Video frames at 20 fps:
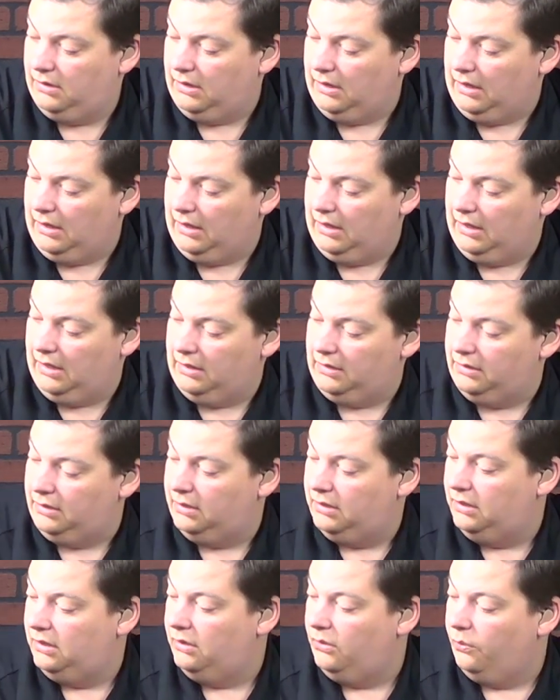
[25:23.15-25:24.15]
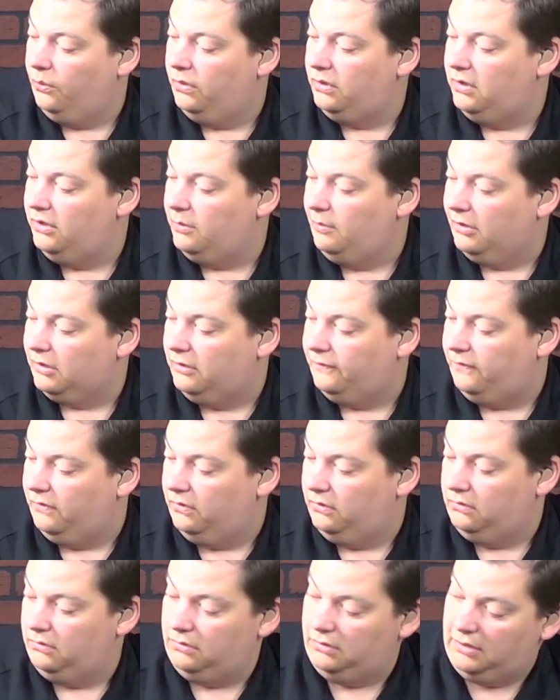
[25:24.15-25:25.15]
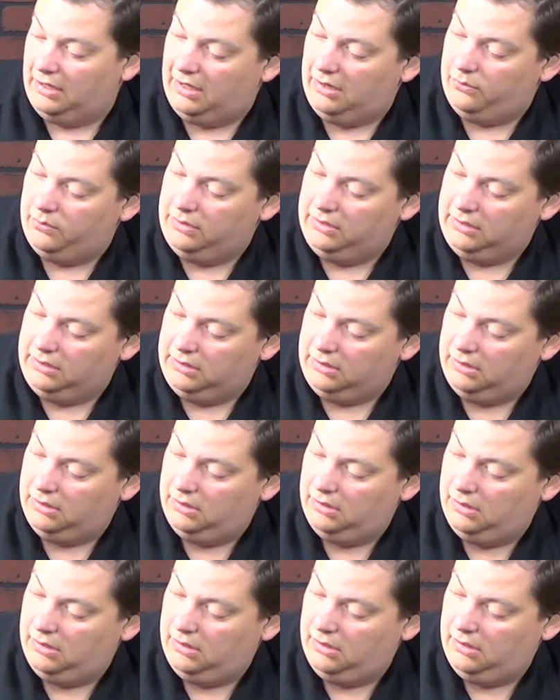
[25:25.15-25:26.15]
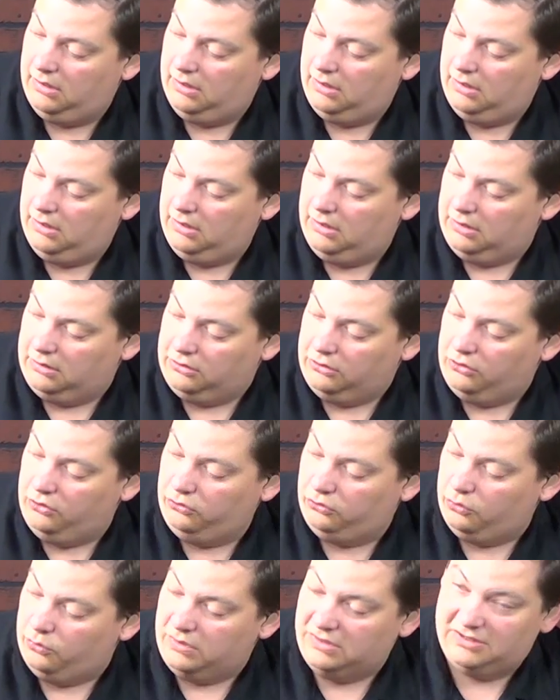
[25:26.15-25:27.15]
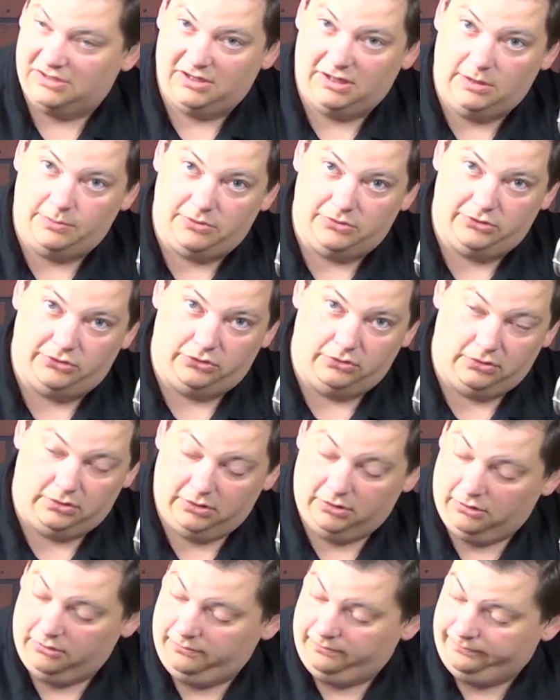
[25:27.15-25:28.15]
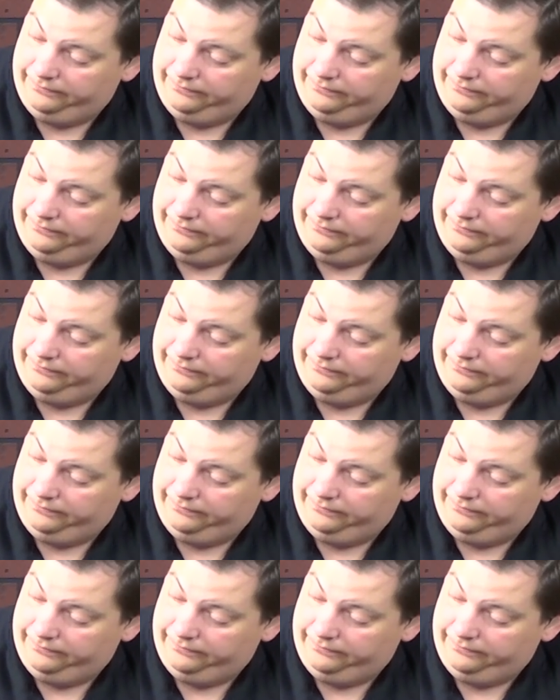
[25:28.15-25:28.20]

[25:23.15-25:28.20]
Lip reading: And one other microphone that we use when we set up a studio